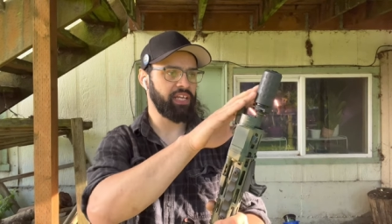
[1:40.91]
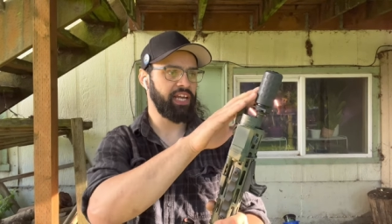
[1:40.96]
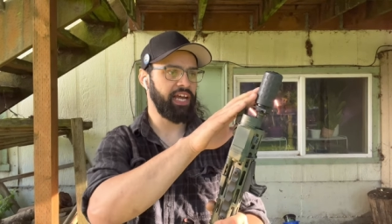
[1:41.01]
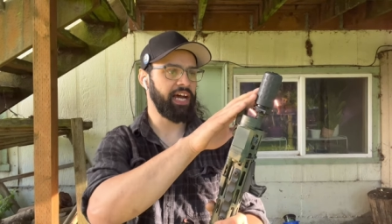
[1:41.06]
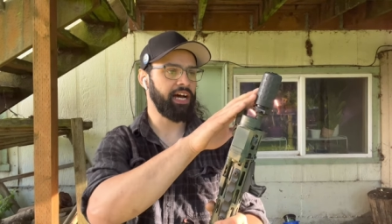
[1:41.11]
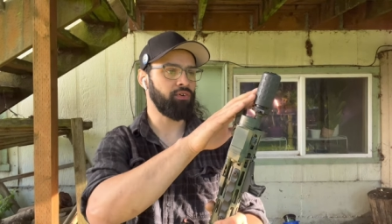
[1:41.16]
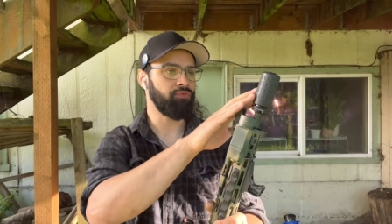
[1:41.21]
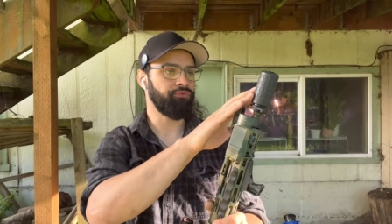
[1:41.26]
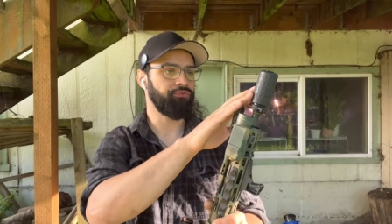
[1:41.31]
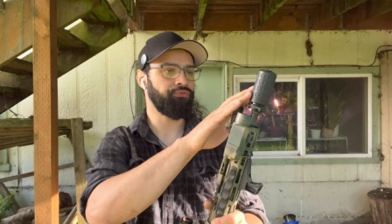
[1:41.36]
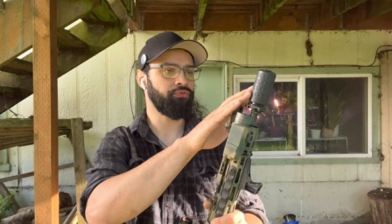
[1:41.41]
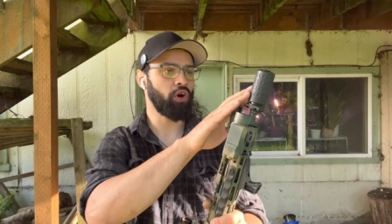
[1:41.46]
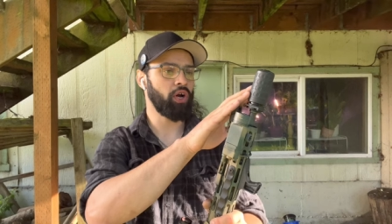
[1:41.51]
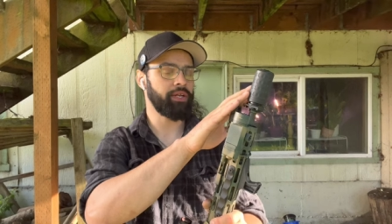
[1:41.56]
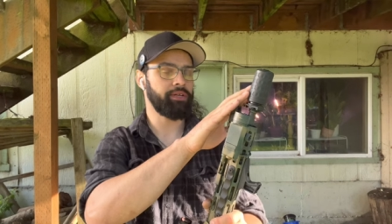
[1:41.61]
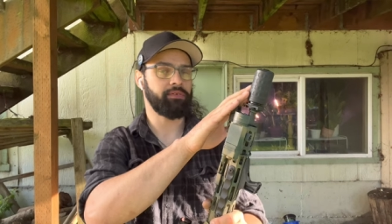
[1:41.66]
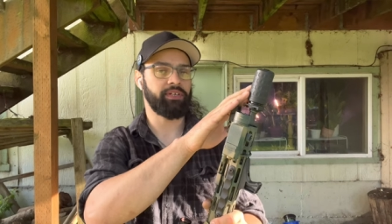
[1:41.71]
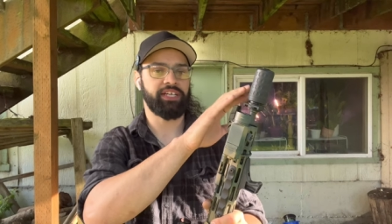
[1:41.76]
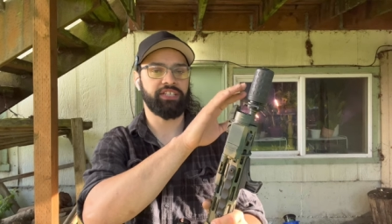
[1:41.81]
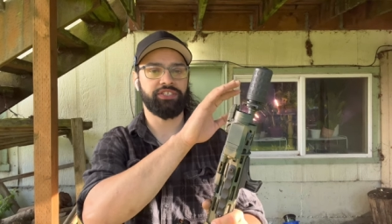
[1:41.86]
Out
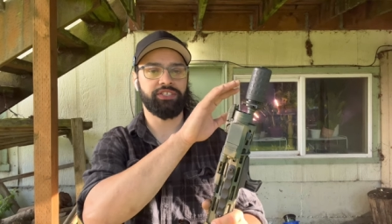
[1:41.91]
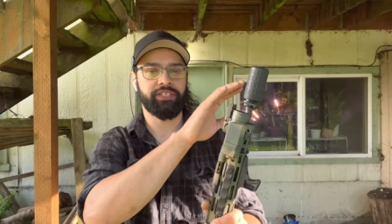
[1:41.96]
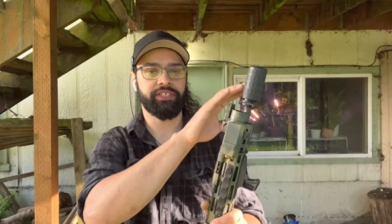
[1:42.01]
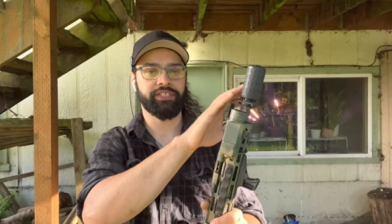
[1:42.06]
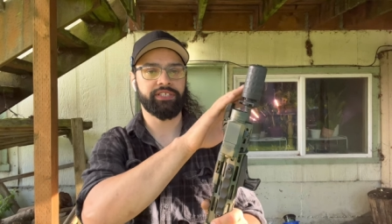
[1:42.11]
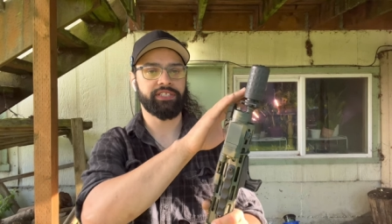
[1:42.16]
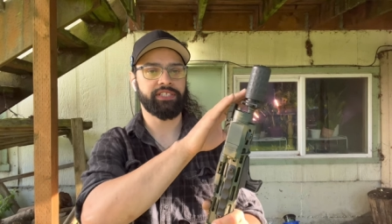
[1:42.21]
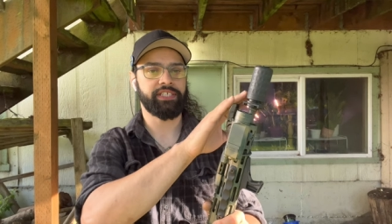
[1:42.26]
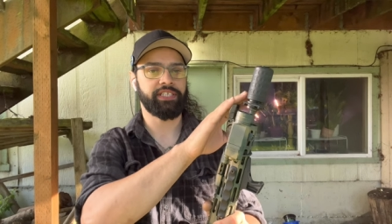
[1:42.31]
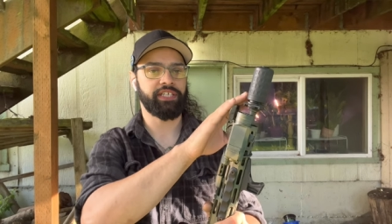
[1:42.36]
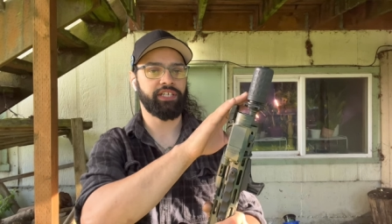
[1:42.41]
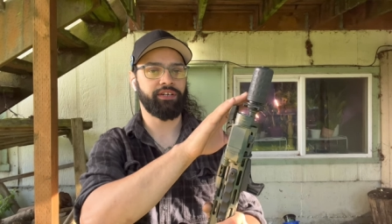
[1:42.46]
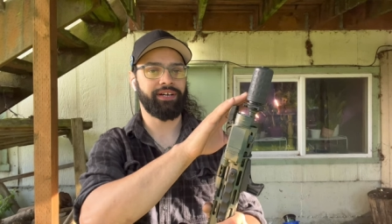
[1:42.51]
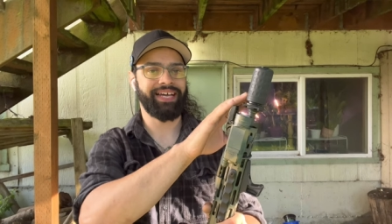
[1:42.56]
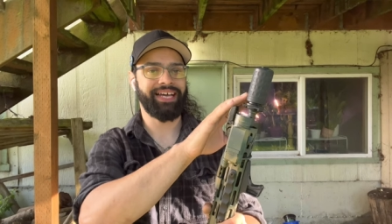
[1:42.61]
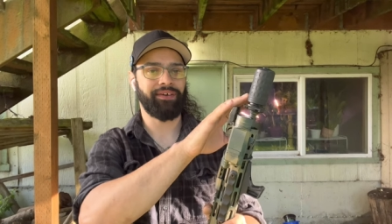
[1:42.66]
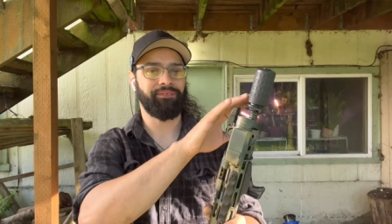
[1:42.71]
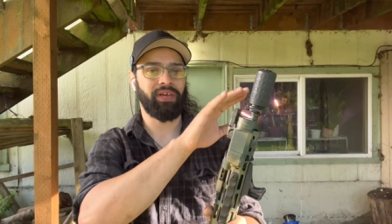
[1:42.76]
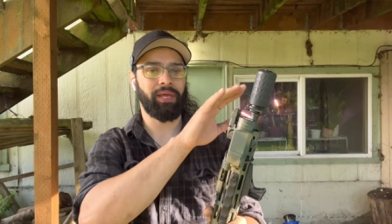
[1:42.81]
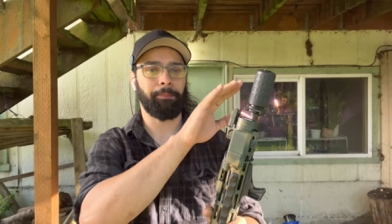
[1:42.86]
front, as you can see here, I
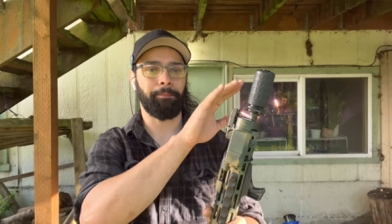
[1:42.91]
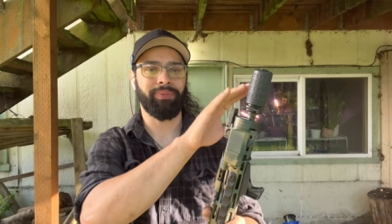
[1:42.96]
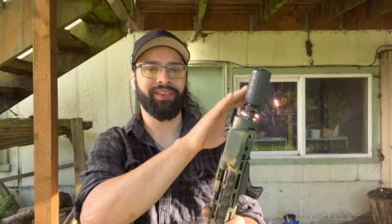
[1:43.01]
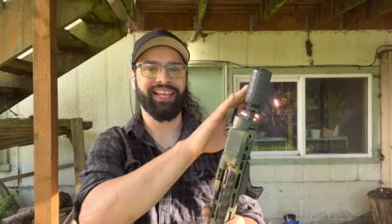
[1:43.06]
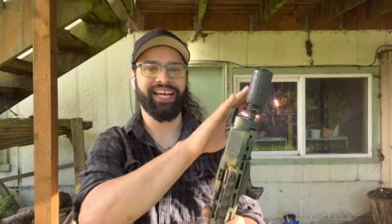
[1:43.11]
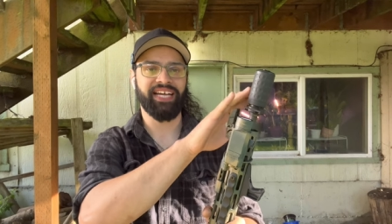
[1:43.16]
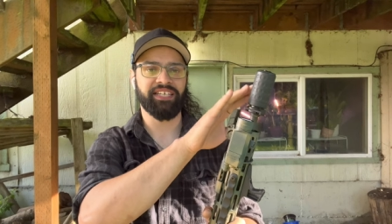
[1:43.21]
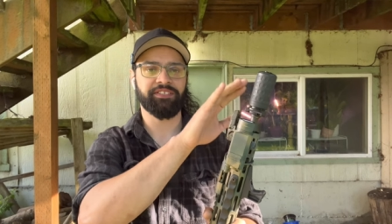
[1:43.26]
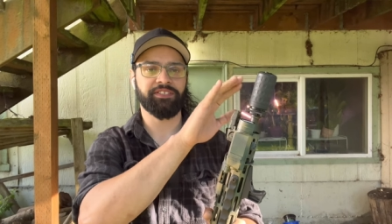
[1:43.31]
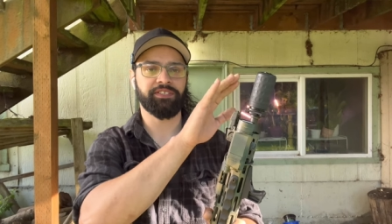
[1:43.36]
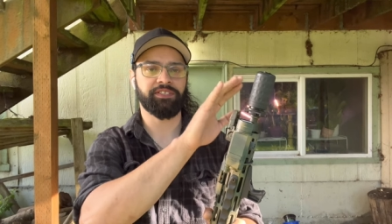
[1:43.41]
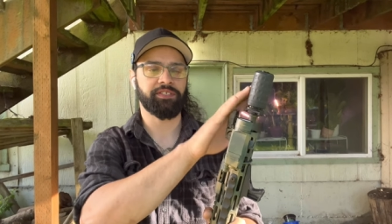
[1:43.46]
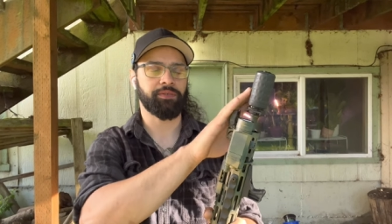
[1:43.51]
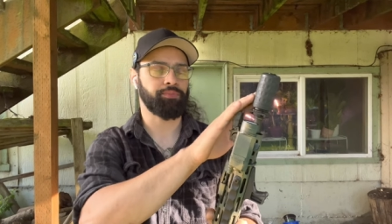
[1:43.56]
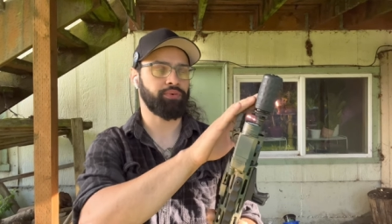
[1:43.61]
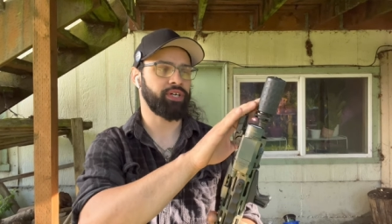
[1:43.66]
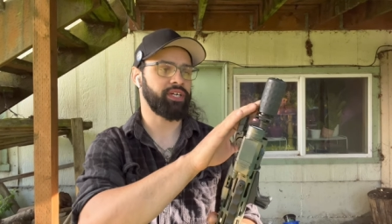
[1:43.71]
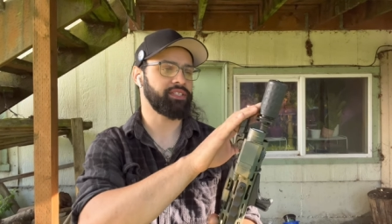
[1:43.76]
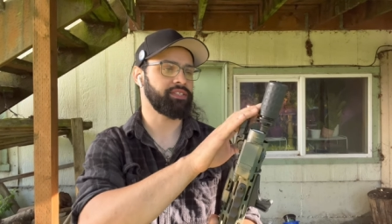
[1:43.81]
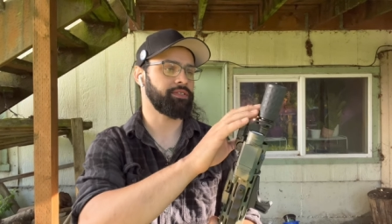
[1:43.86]
have a blast
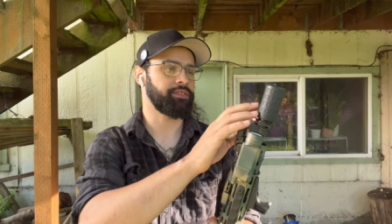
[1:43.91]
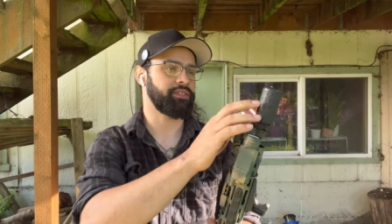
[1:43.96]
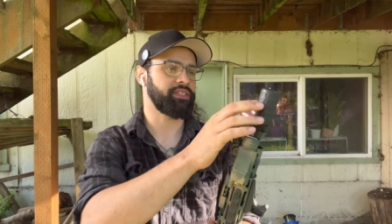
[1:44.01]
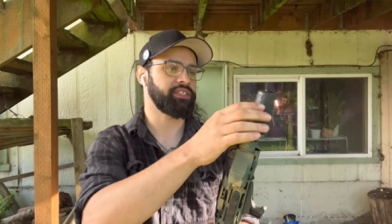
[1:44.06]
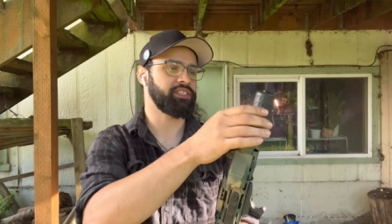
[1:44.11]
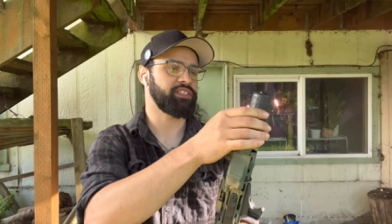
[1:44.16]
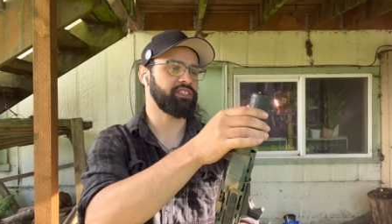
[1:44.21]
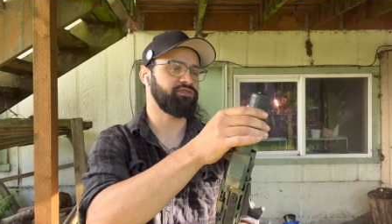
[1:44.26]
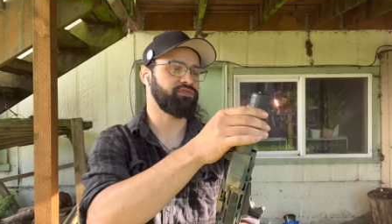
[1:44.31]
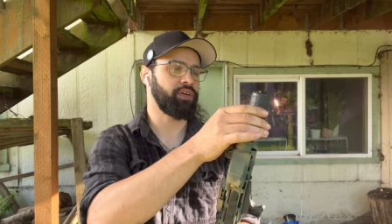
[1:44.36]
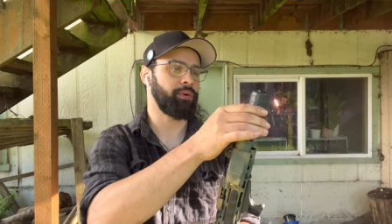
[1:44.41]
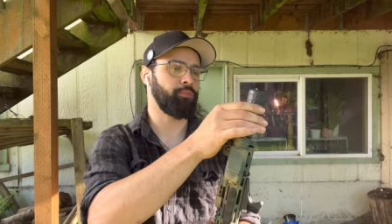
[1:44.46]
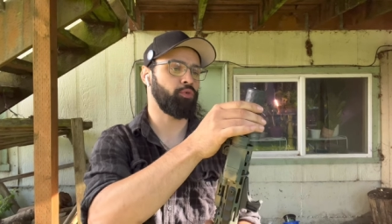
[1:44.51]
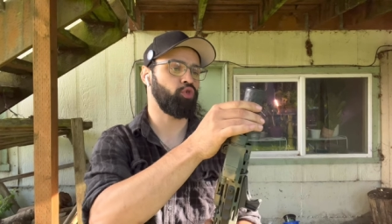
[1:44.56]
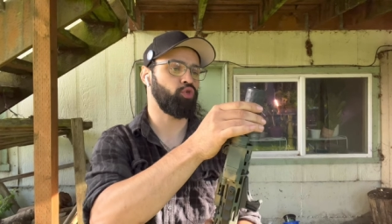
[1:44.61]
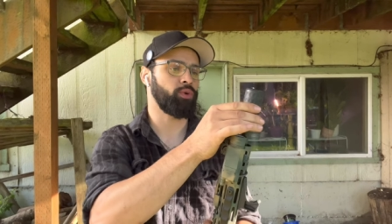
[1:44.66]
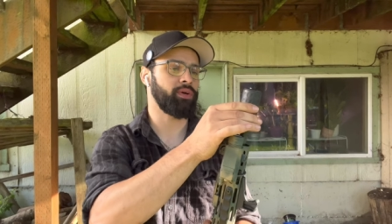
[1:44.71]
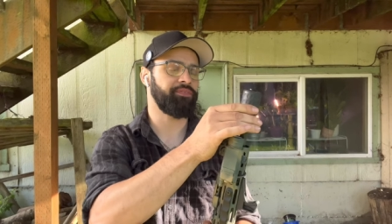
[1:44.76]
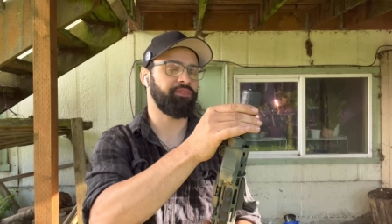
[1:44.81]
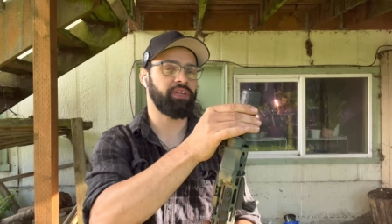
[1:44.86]
suppressor. This is from
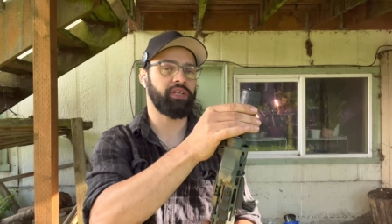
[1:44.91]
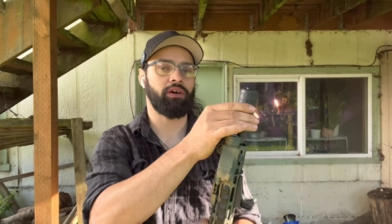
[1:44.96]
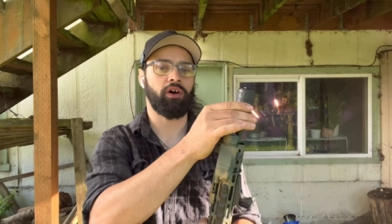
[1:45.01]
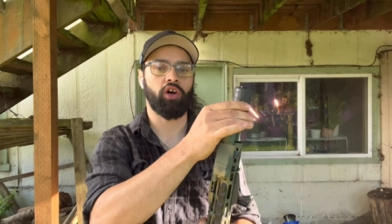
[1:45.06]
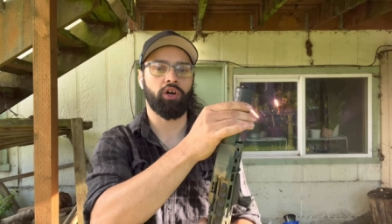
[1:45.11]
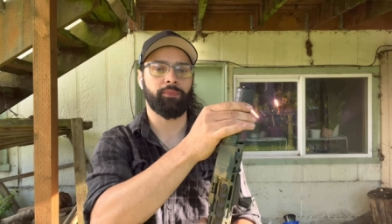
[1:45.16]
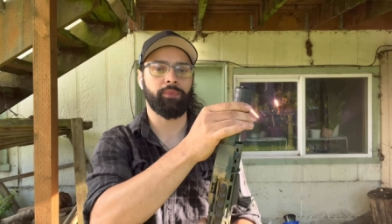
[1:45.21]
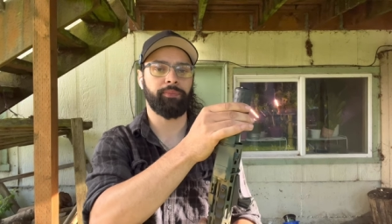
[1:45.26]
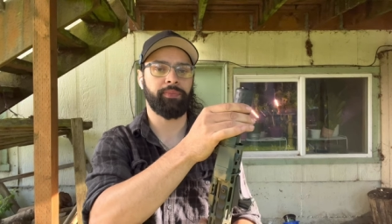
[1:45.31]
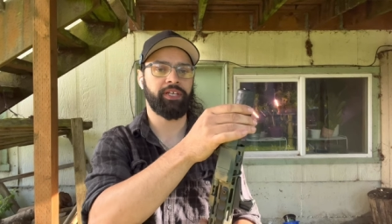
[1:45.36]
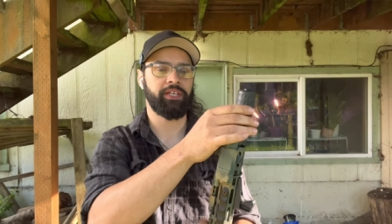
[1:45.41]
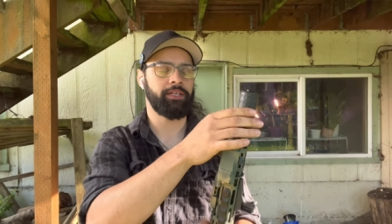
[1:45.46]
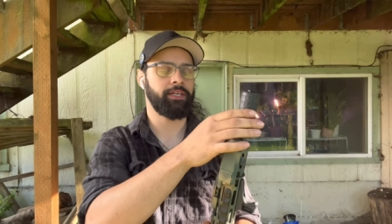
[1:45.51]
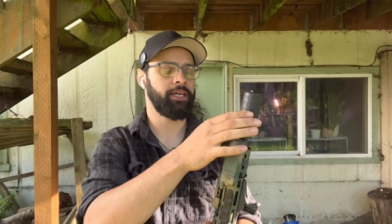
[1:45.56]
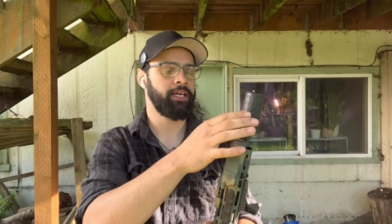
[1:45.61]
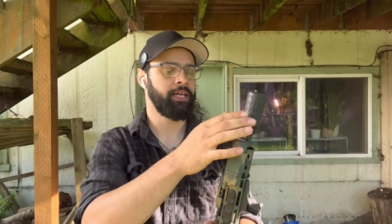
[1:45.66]
Griffin Armament.